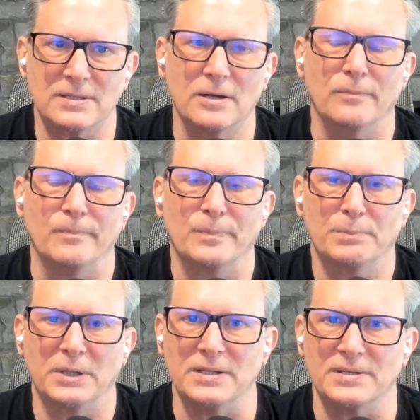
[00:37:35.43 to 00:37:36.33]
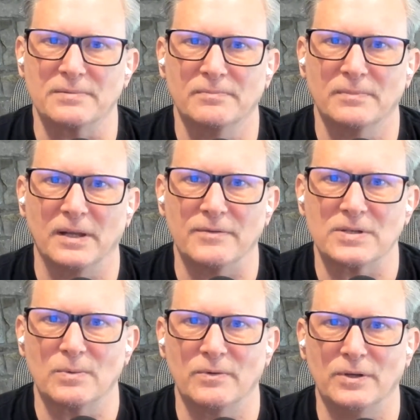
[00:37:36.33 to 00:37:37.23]
So please leave
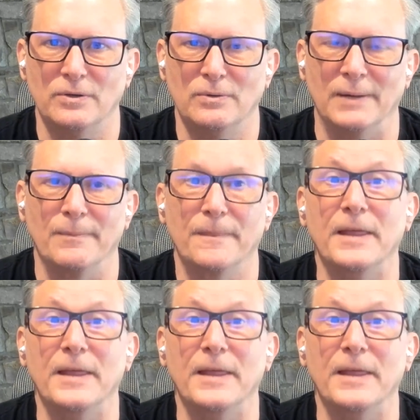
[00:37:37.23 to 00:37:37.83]
us a review and